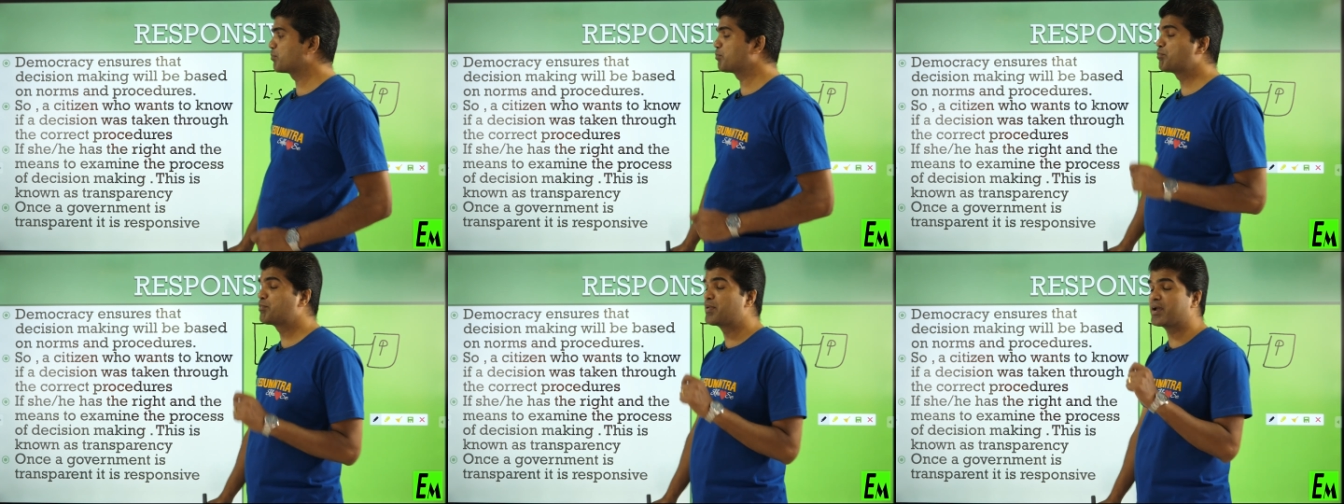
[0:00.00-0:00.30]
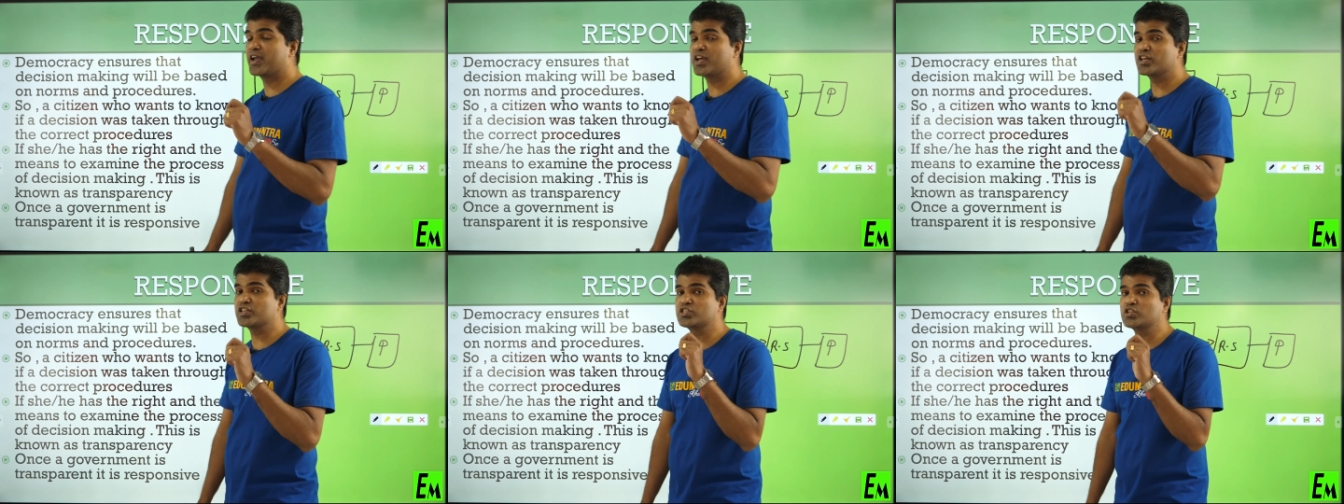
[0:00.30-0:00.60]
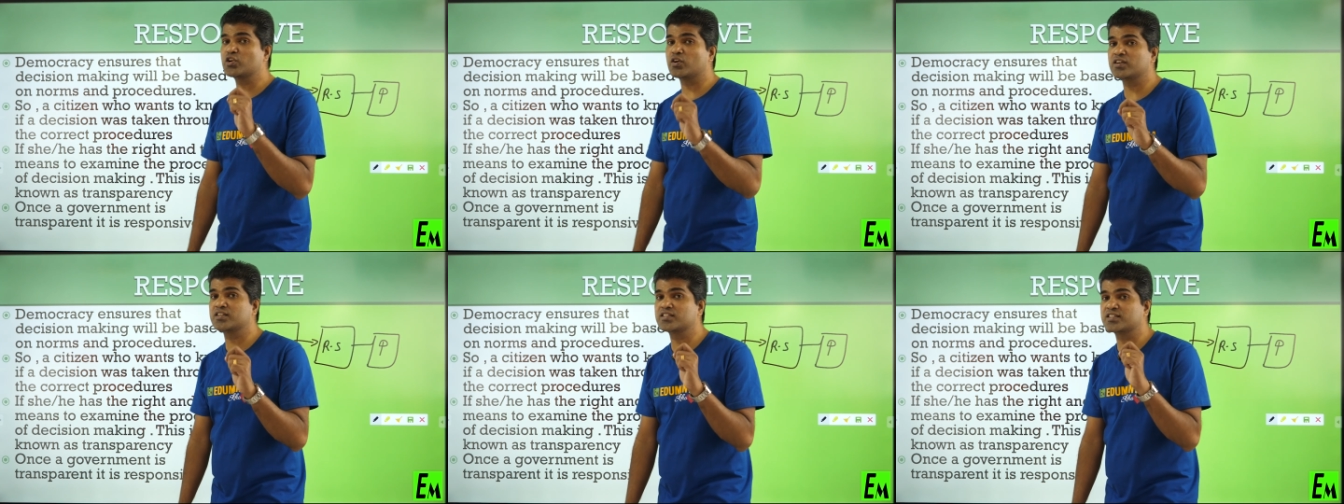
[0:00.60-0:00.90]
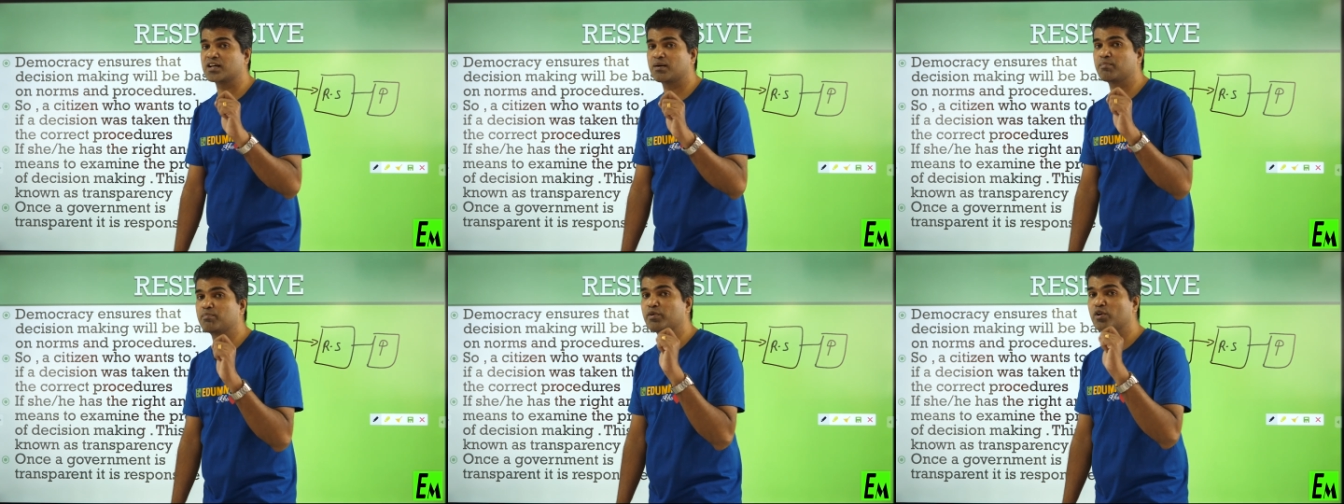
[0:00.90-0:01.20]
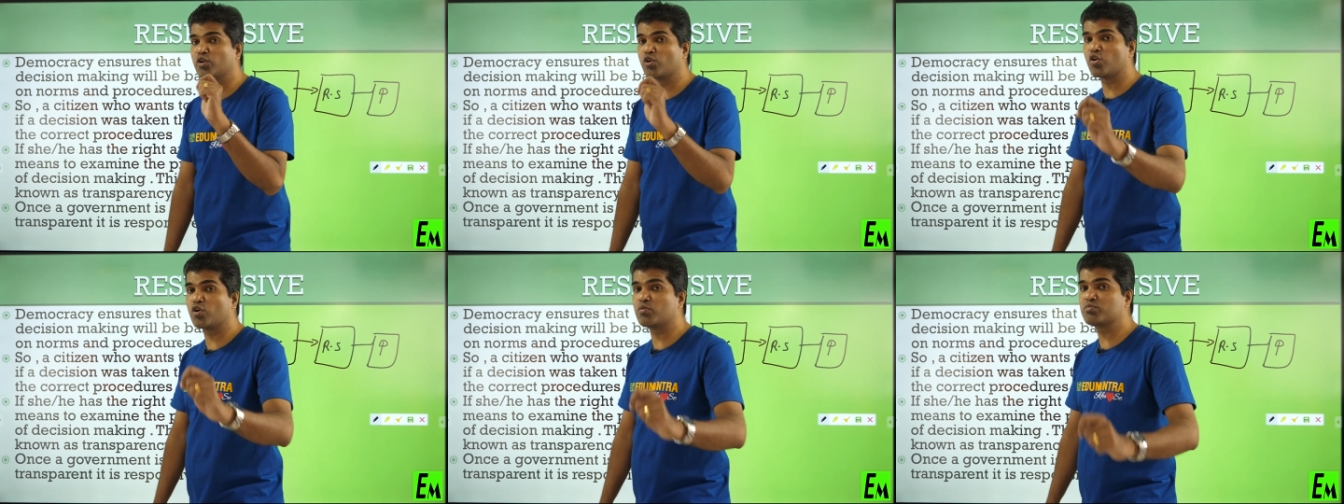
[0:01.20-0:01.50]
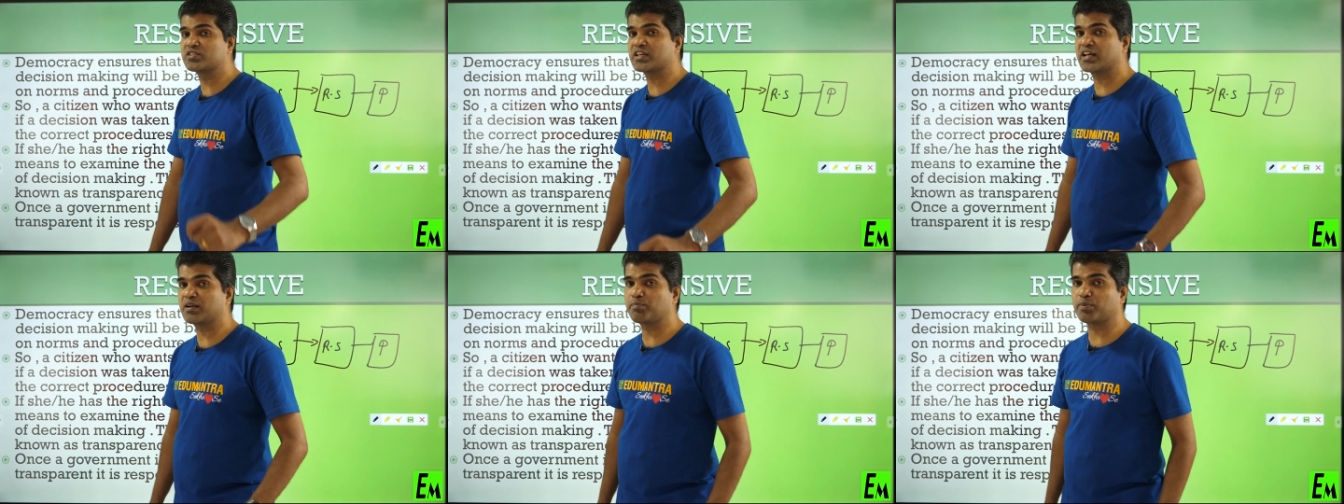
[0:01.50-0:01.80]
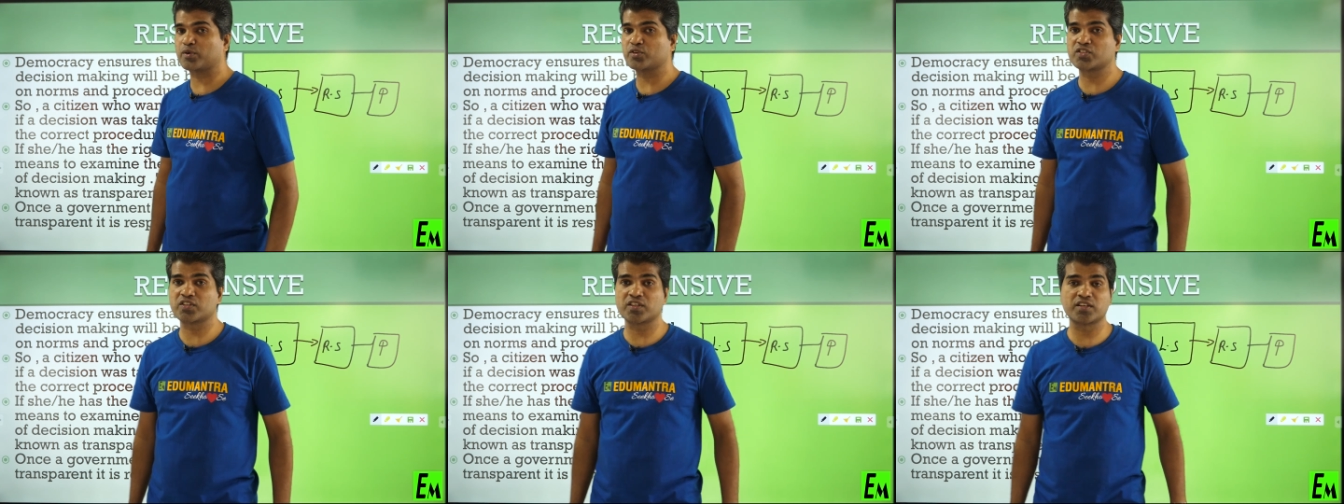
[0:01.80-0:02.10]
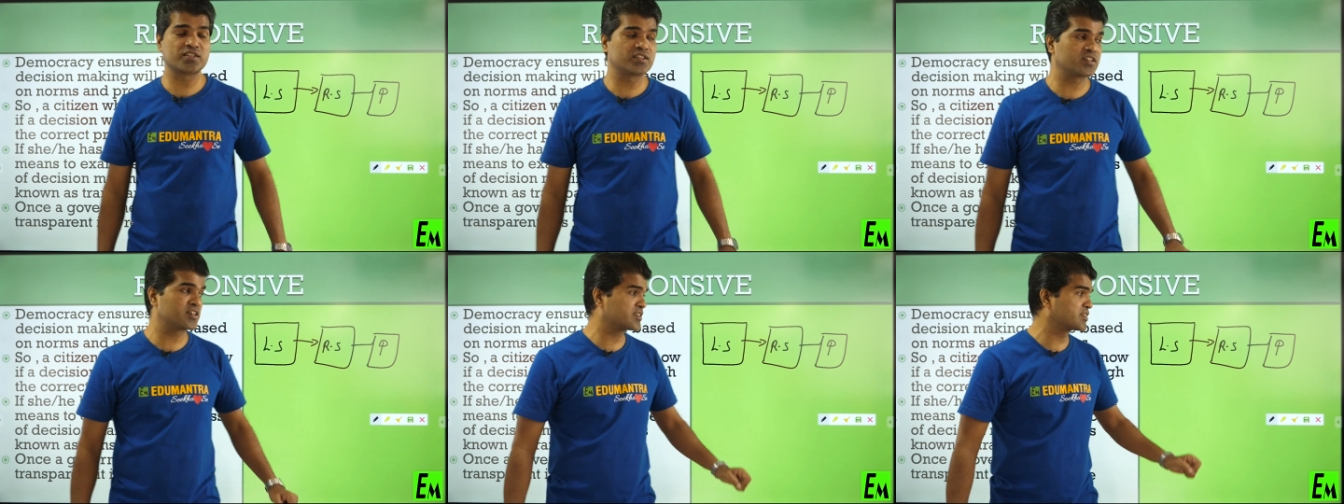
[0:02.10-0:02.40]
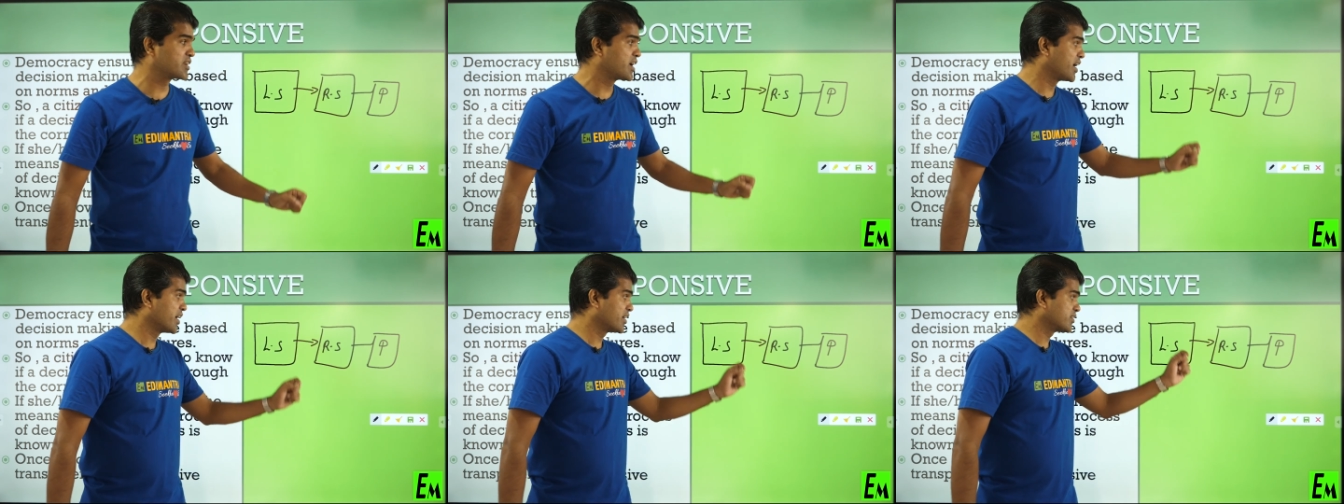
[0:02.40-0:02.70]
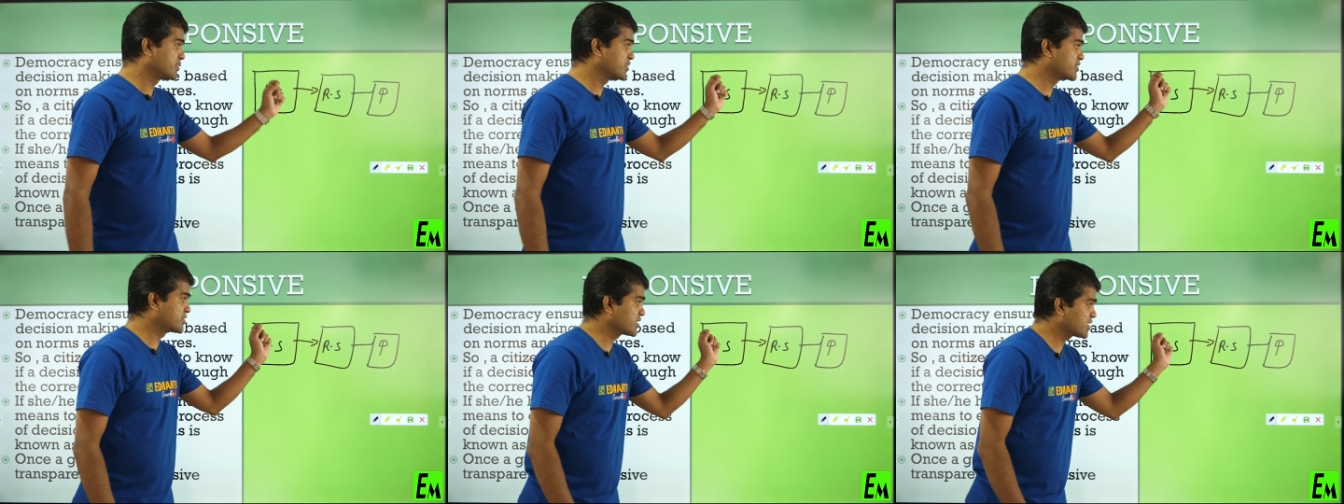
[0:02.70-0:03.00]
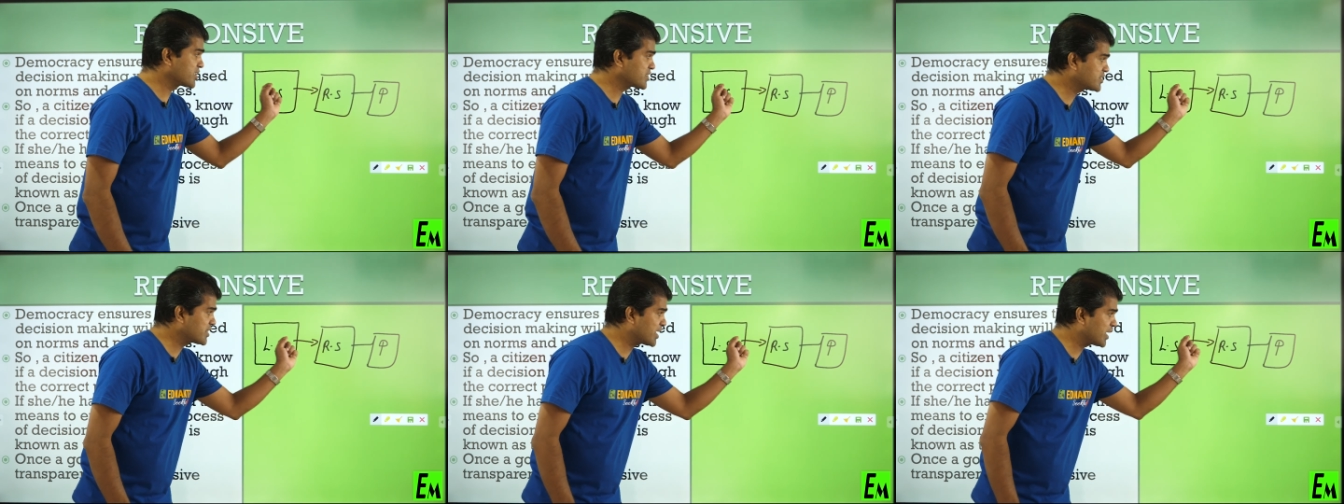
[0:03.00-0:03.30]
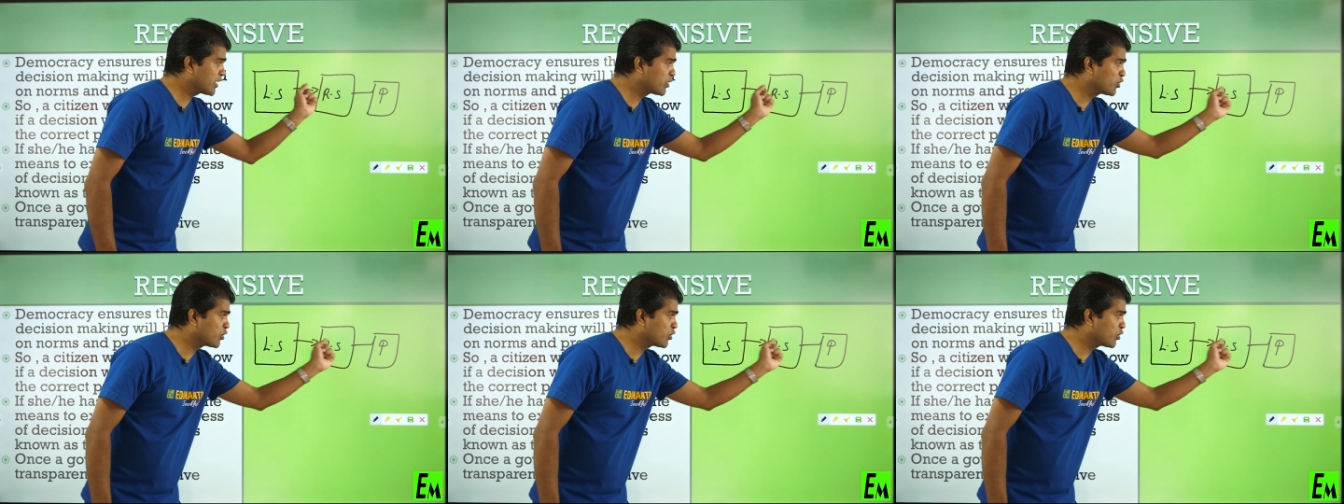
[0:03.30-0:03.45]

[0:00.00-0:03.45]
based on some norms and procedures. This is the